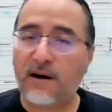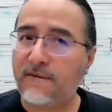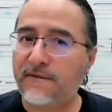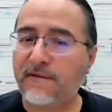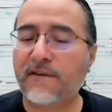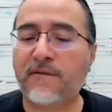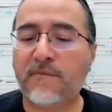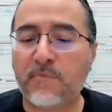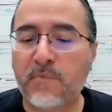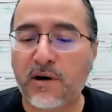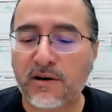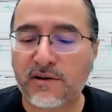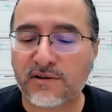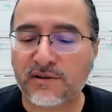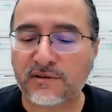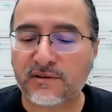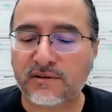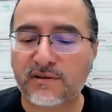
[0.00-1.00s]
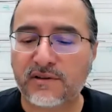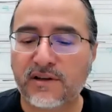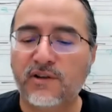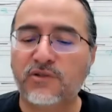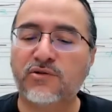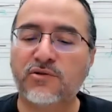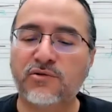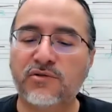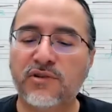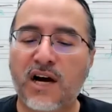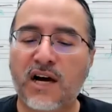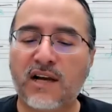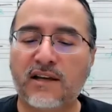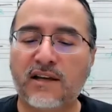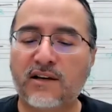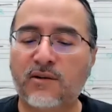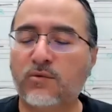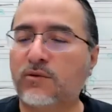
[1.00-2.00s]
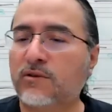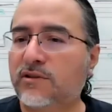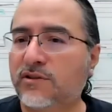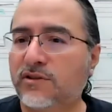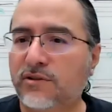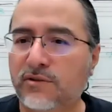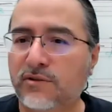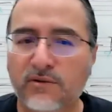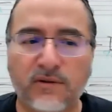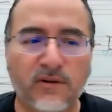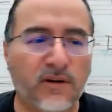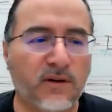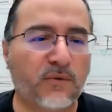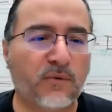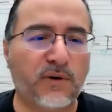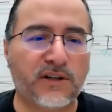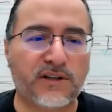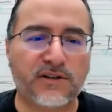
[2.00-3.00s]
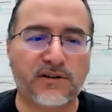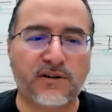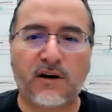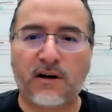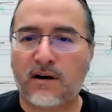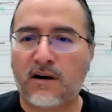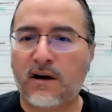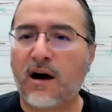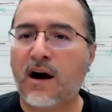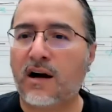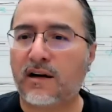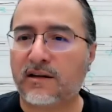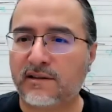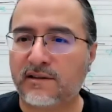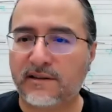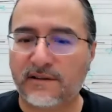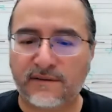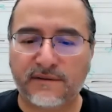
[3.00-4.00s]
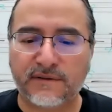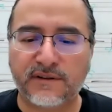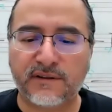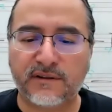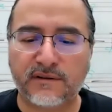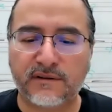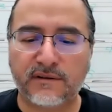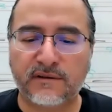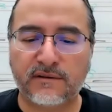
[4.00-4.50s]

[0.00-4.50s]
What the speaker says: fifth partials do not equal 2, which are octaves.